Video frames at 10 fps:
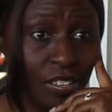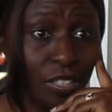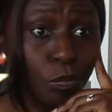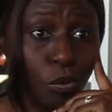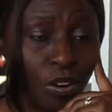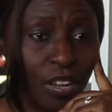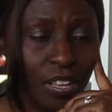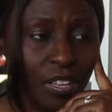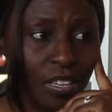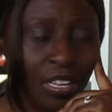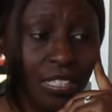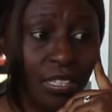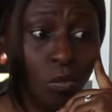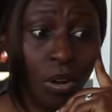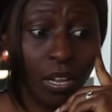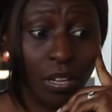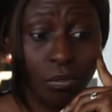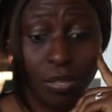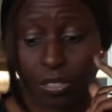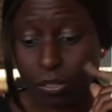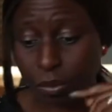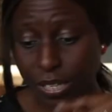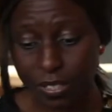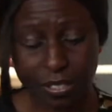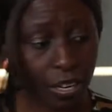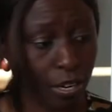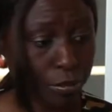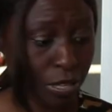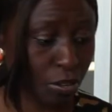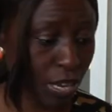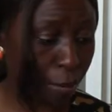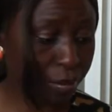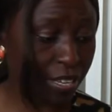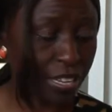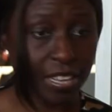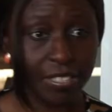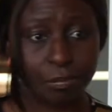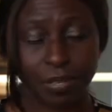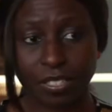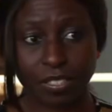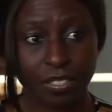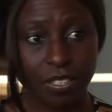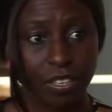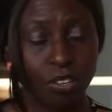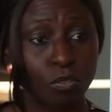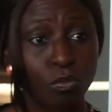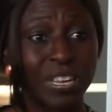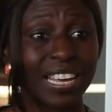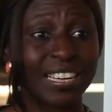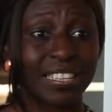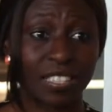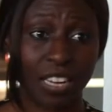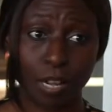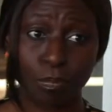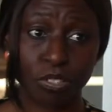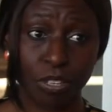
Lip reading: He's broke. And they say, well, we're still waiting, the clubs are not happening yet, but we can still help you